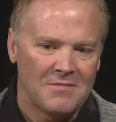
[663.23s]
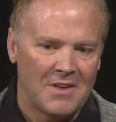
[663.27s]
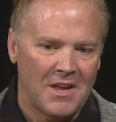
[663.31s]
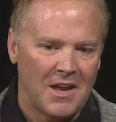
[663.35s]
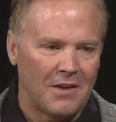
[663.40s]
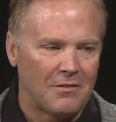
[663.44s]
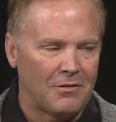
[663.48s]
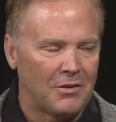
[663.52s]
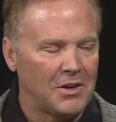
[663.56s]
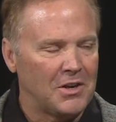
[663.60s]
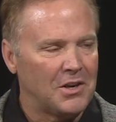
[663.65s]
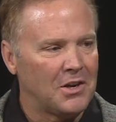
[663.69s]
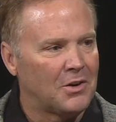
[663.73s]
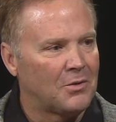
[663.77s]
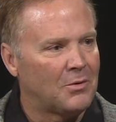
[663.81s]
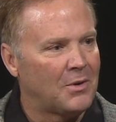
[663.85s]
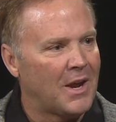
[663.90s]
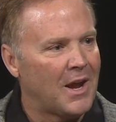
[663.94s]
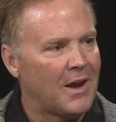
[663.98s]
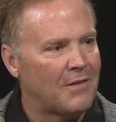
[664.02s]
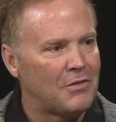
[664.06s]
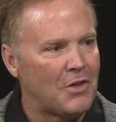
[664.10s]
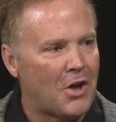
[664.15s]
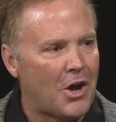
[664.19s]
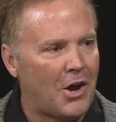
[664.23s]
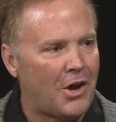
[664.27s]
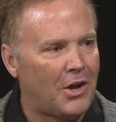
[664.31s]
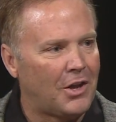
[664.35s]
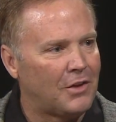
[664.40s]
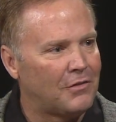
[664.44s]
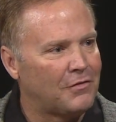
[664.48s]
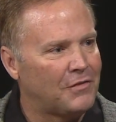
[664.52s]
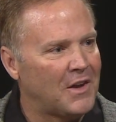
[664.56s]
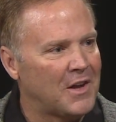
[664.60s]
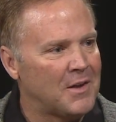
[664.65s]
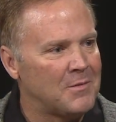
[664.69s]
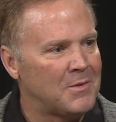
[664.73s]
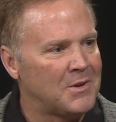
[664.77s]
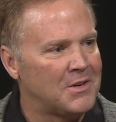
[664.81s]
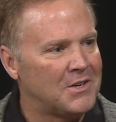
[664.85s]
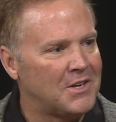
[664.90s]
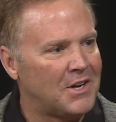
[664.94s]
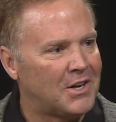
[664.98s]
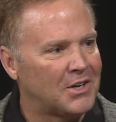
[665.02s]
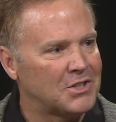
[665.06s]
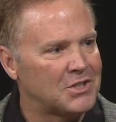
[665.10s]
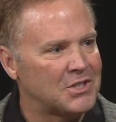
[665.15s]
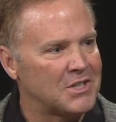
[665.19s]
Every year we have the Hall of Fame
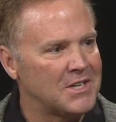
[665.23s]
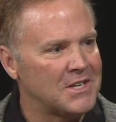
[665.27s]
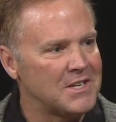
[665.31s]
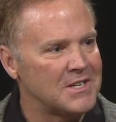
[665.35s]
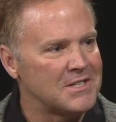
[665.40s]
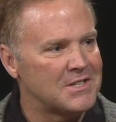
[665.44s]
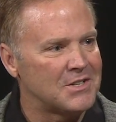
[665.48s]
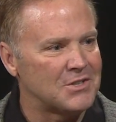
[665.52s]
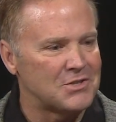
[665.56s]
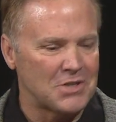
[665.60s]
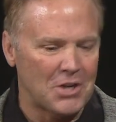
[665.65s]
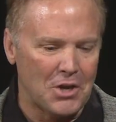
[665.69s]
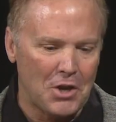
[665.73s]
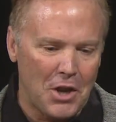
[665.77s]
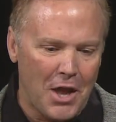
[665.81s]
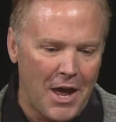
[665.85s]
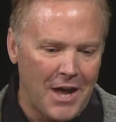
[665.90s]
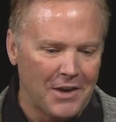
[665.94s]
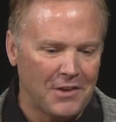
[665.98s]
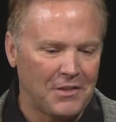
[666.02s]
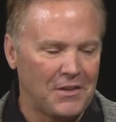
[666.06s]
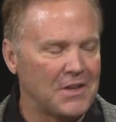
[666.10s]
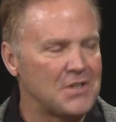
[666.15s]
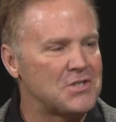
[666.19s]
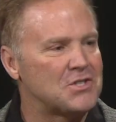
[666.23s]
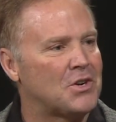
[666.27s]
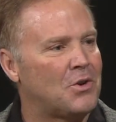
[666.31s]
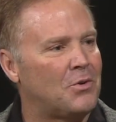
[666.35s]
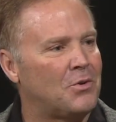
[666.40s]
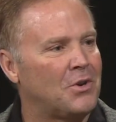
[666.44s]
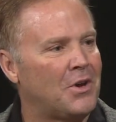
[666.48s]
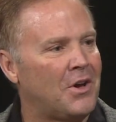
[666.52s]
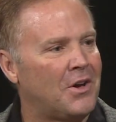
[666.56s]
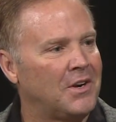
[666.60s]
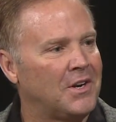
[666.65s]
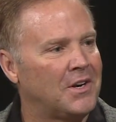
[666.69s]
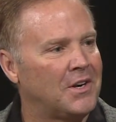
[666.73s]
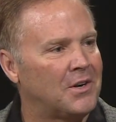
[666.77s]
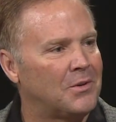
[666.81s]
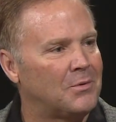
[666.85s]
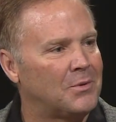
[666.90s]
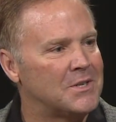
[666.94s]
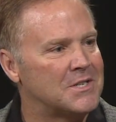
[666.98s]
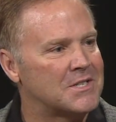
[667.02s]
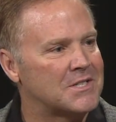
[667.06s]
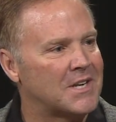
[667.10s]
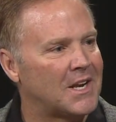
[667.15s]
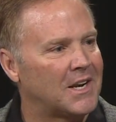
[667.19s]
inductees. There's a lot of things going on here, and
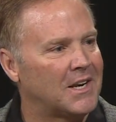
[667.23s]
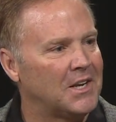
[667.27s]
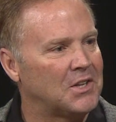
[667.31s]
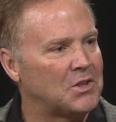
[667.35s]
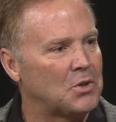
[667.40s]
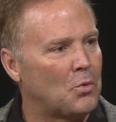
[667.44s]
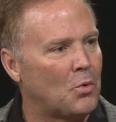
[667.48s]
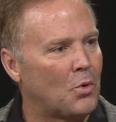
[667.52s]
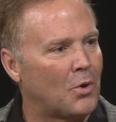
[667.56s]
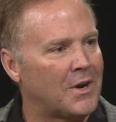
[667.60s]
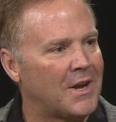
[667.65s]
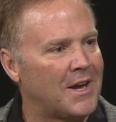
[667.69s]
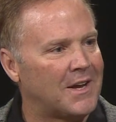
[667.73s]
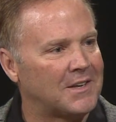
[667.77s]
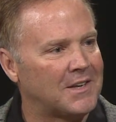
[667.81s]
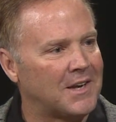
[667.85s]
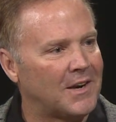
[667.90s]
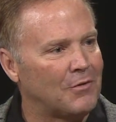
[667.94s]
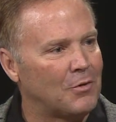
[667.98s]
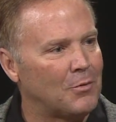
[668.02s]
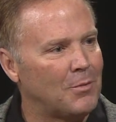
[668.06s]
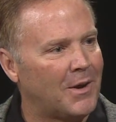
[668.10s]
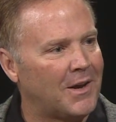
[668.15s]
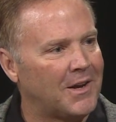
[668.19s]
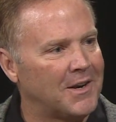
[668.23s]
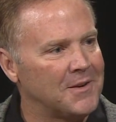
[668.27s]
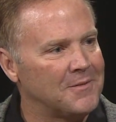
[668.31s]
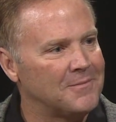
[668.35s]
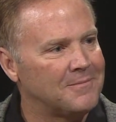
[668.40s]
we just got to get the word out to everybody.